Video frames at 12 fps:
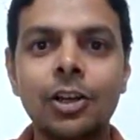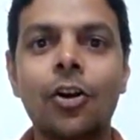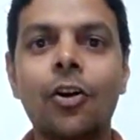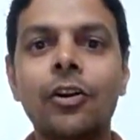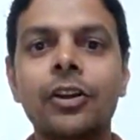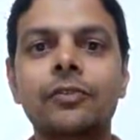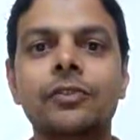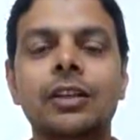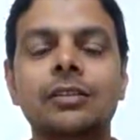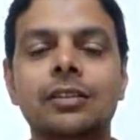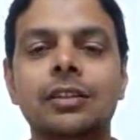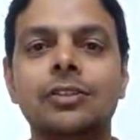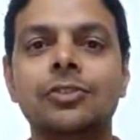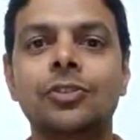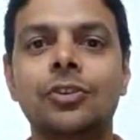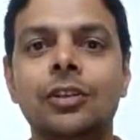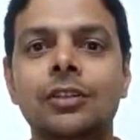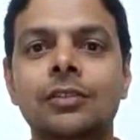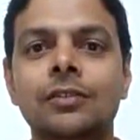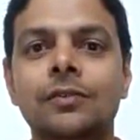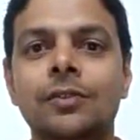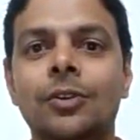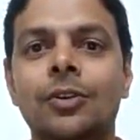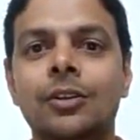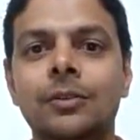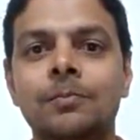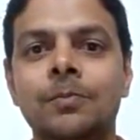or if there's an insurance fraud.